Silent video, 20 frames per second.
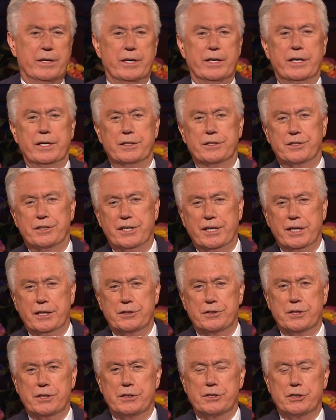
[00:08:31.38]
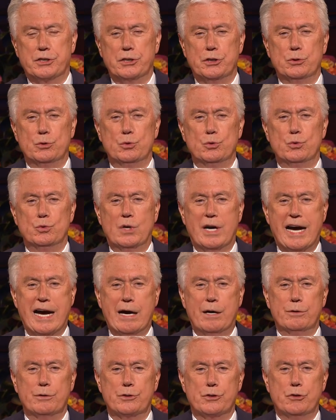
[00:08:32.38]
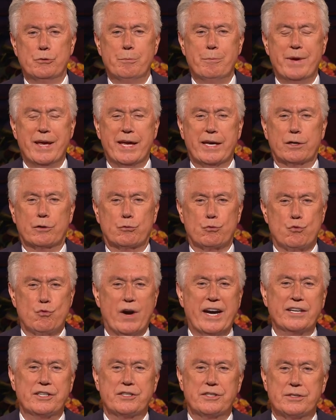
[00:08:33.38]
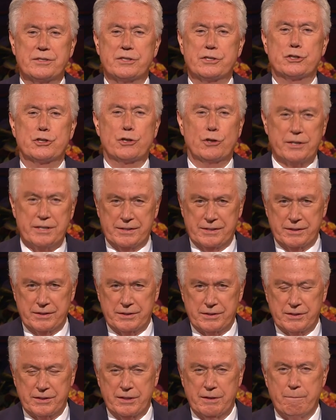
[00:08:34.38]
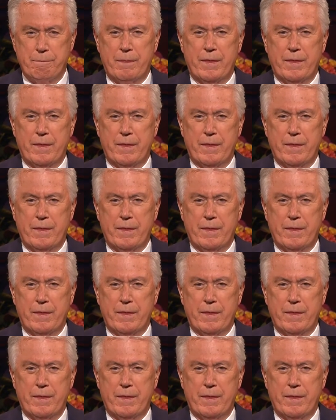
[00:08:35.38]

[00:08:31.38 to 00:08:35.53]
It teaches you how to make righteous choices